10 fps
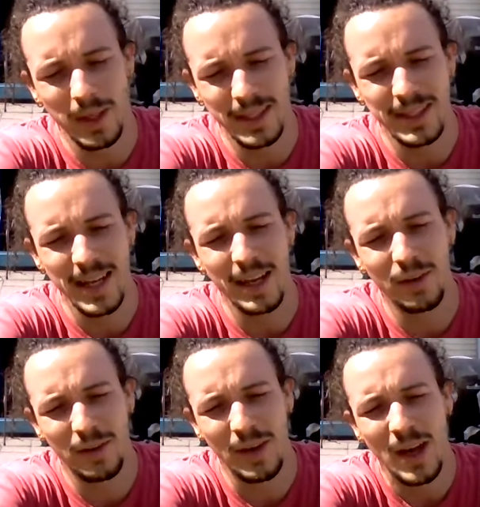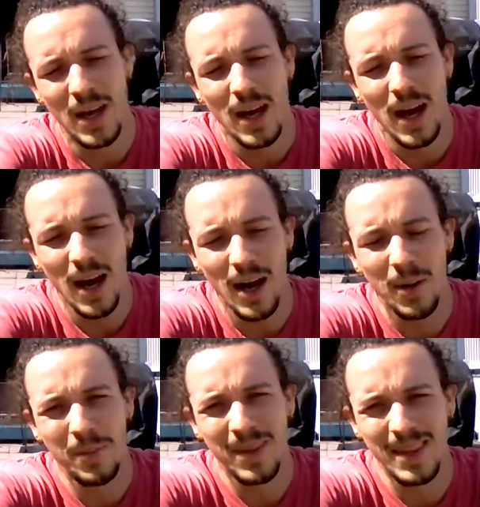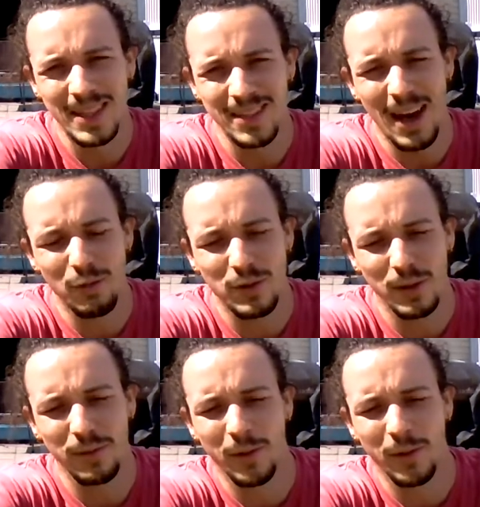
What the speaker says: instead of this live stream